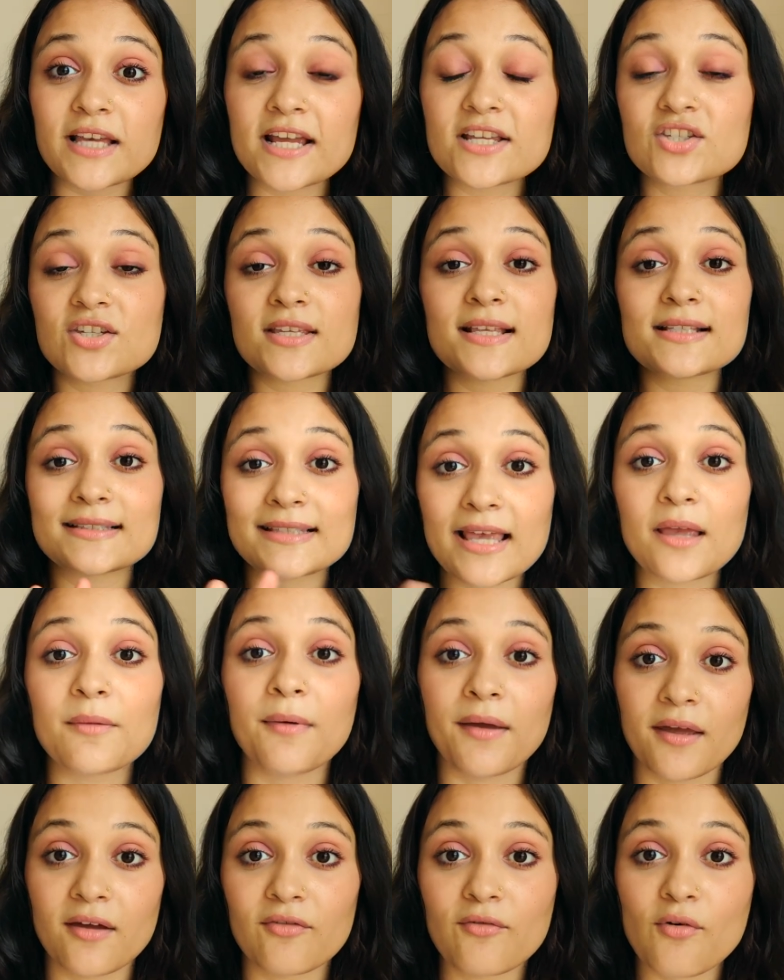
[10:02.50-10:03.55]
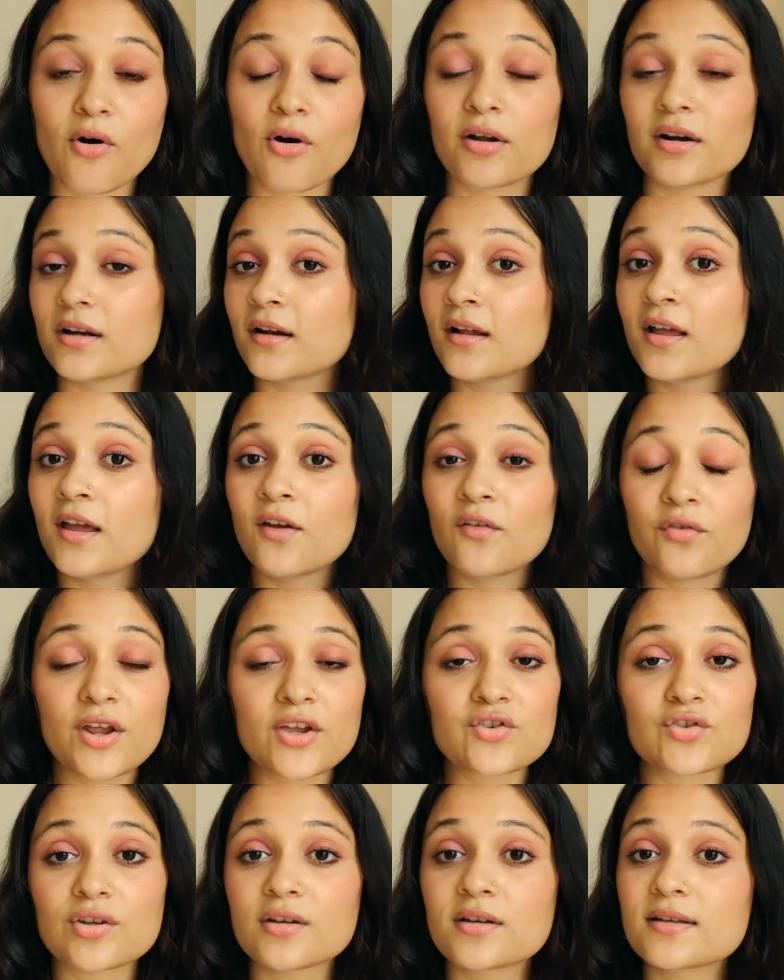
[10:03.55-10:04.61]
sari cheeze same hai for
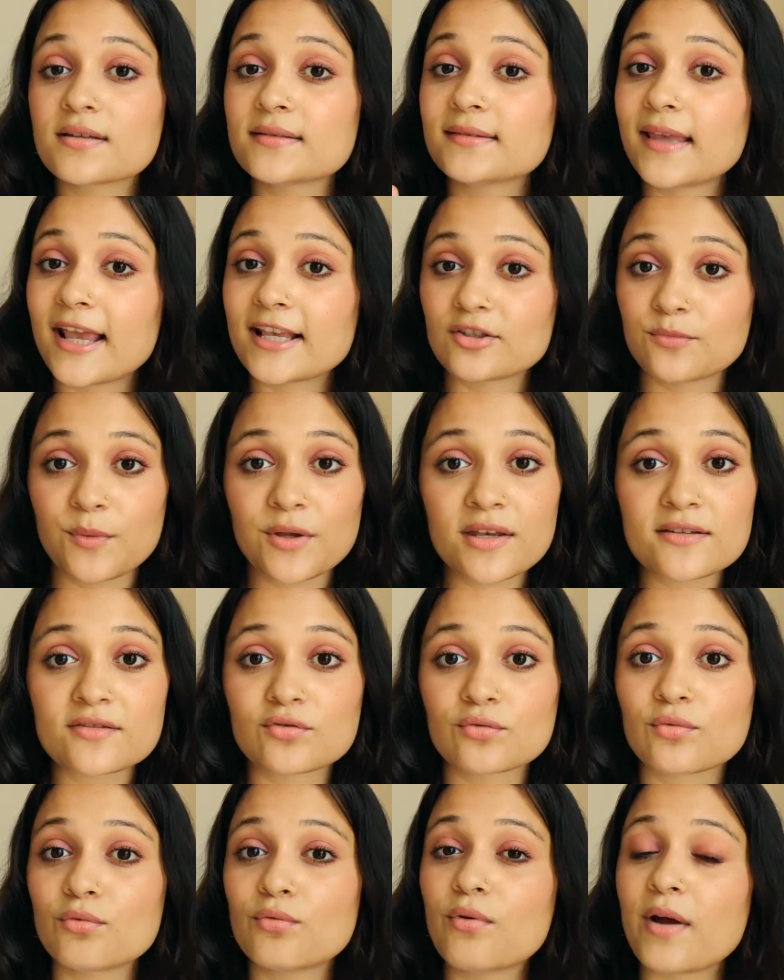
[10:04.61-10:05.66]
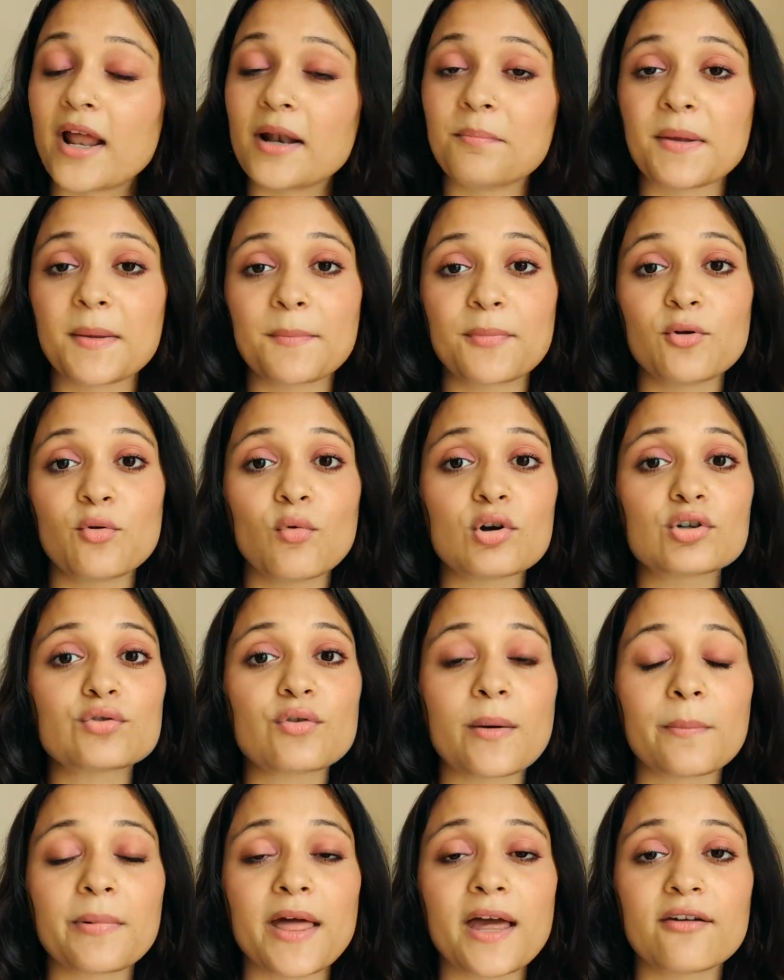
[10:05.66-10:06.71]
freshers, experienced crew and people who want to
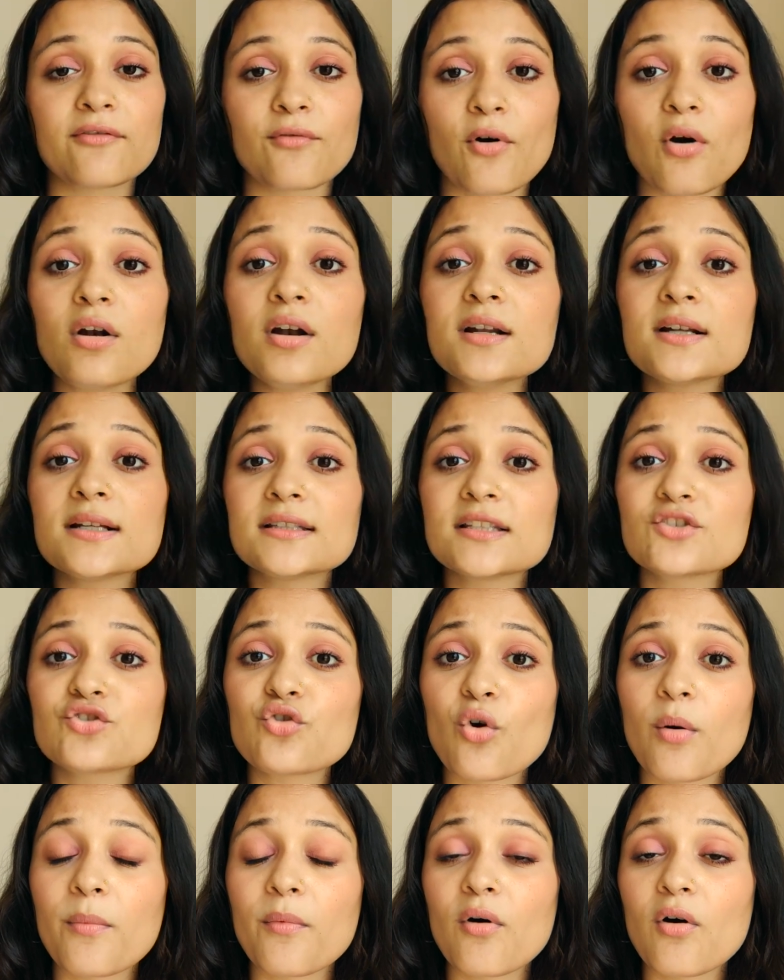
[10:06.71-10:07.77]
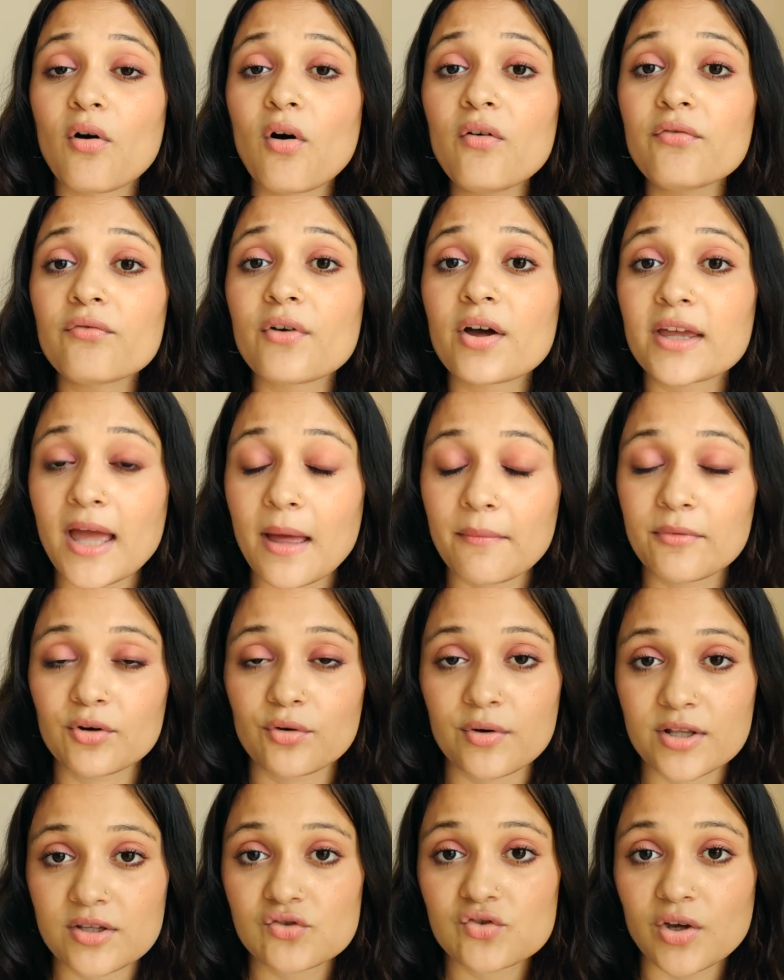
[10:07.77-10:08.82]
apply for the job of a cabin
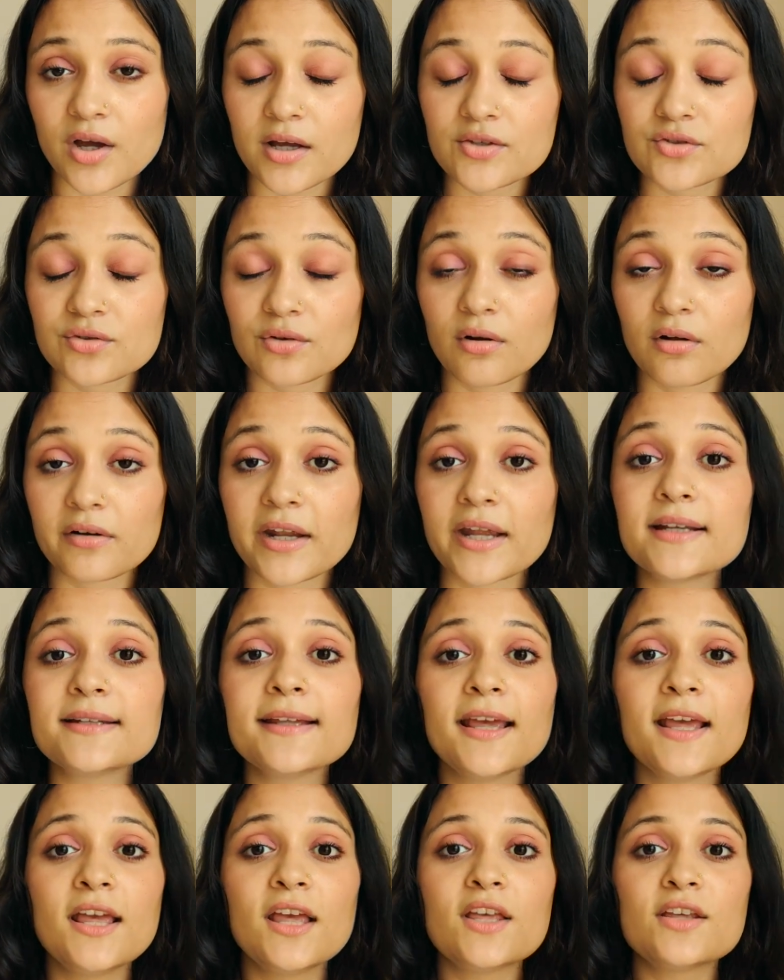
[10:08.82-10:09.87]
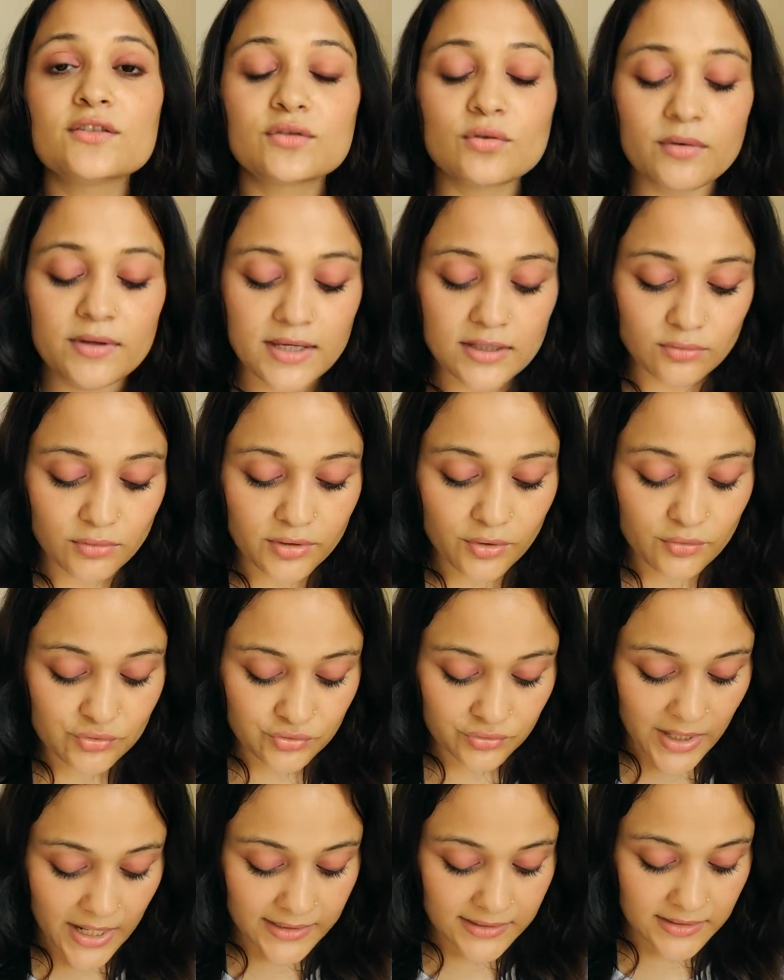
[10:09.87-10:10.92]
crew in charge. Alright, so ye thode
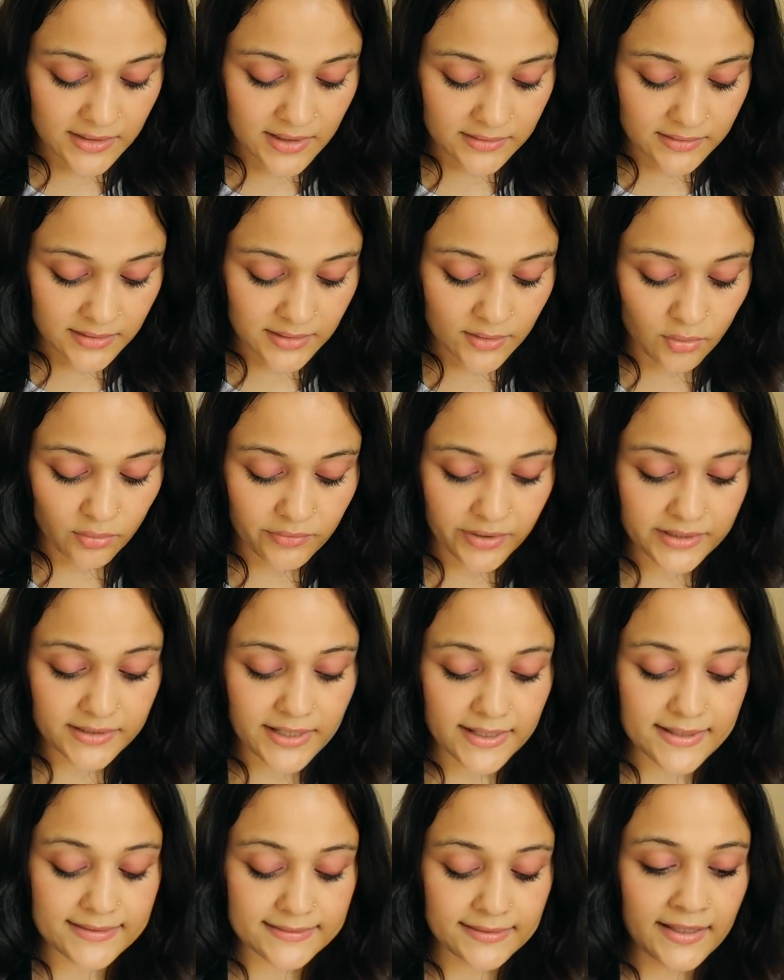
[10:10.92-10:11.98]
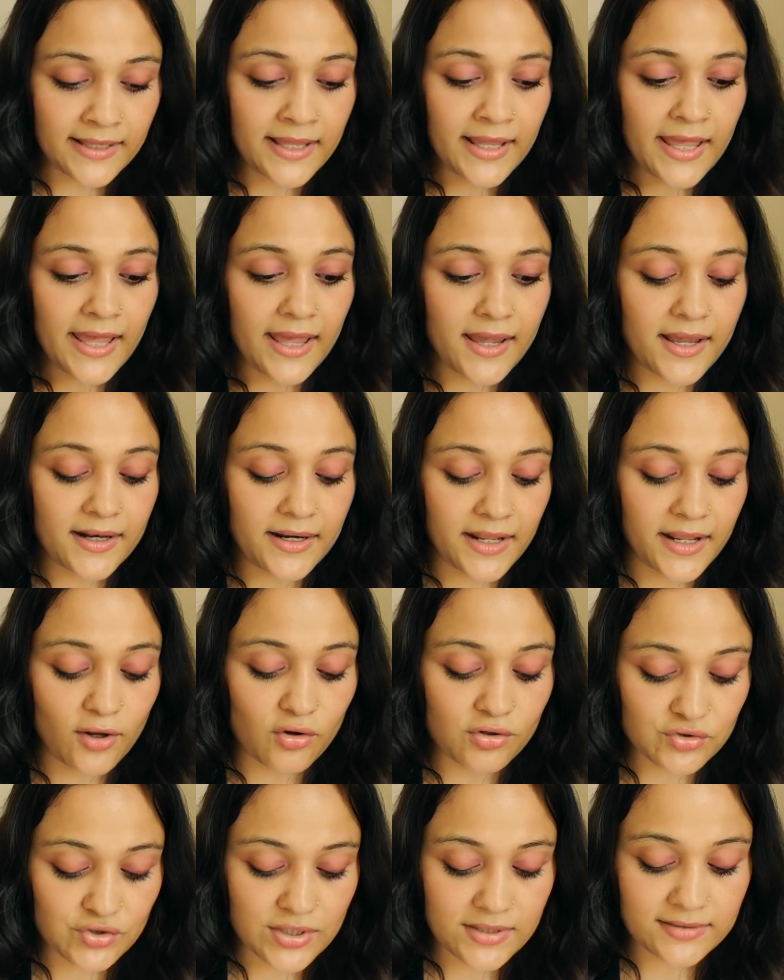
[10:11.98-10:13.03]
kuch criteria the. Alright guys, and ek
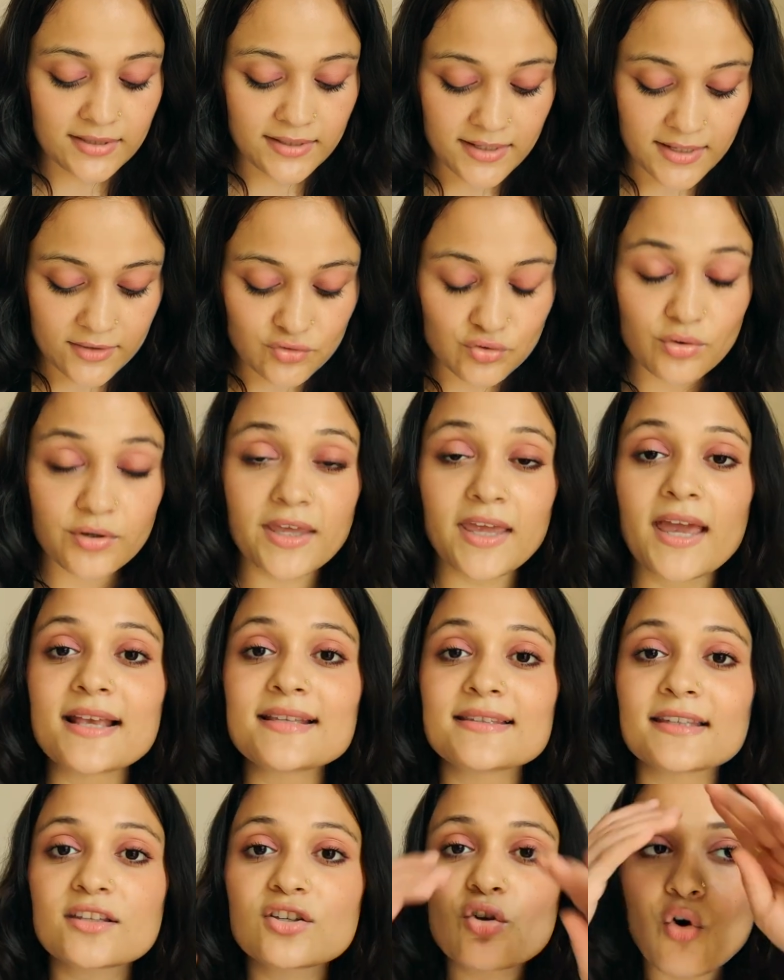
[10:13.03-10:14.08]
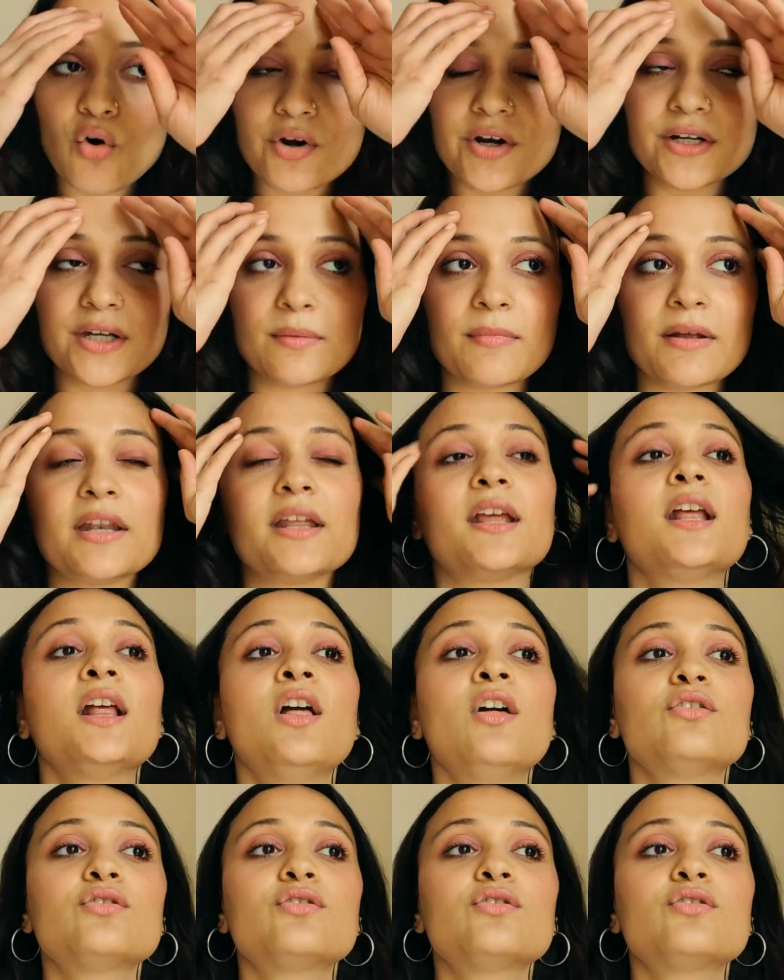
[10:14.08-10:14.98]
aur cheez hai jo ki hai security money.